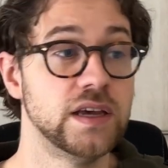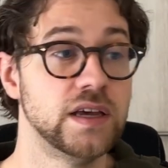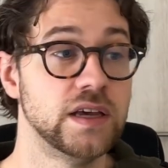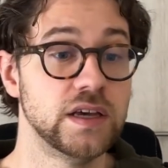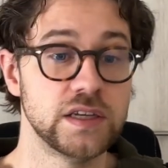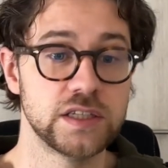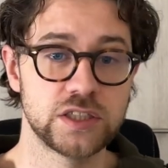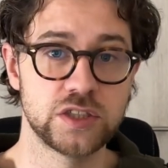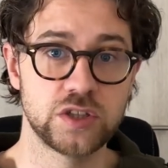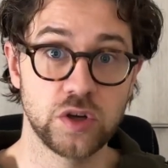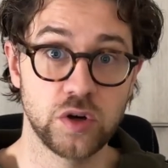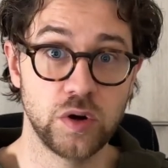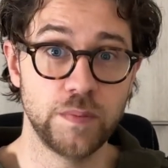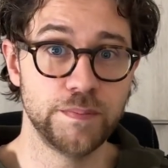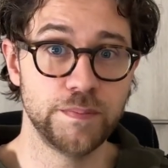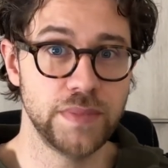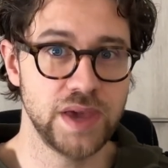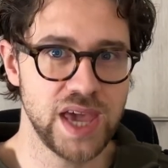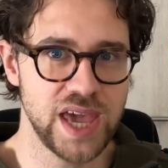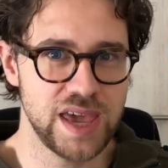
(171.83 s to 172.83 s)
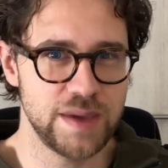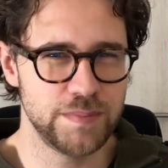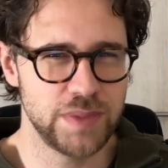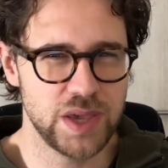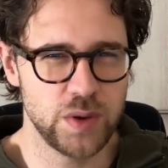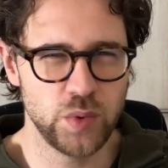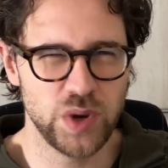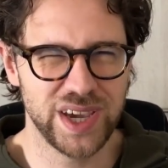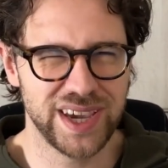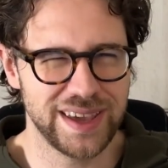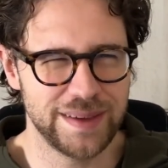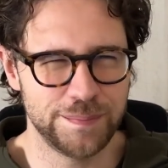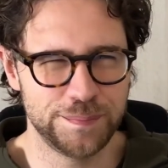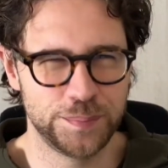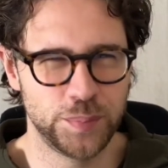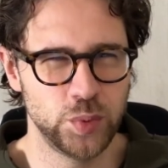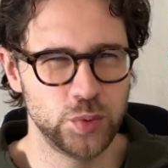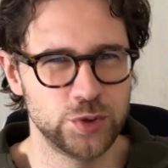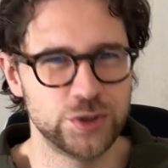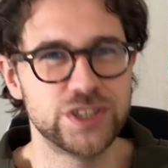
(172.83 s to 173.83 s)
So maybe we can
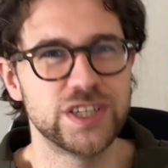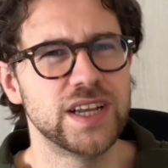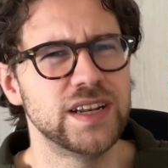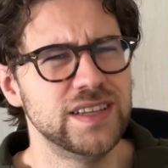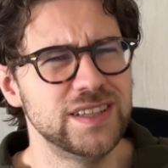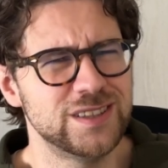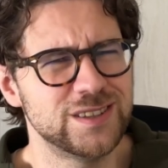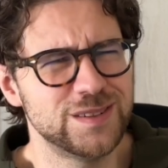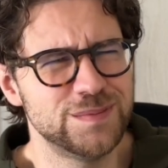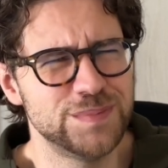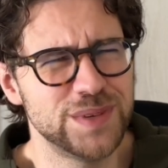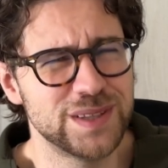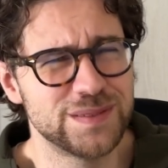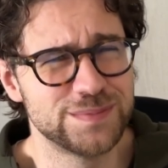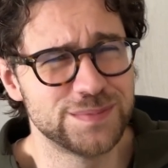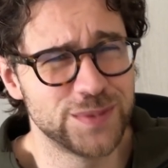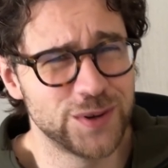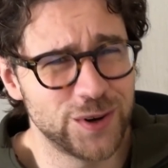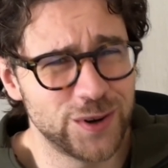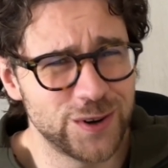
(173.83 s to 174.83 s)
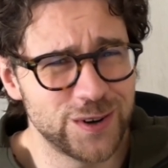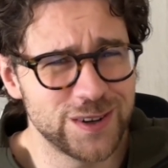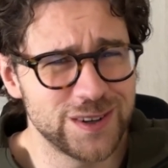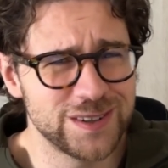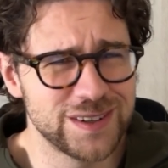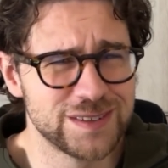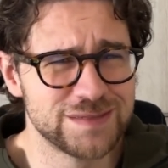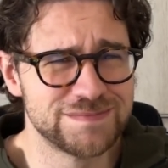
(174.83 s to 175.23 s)
push a little bit more.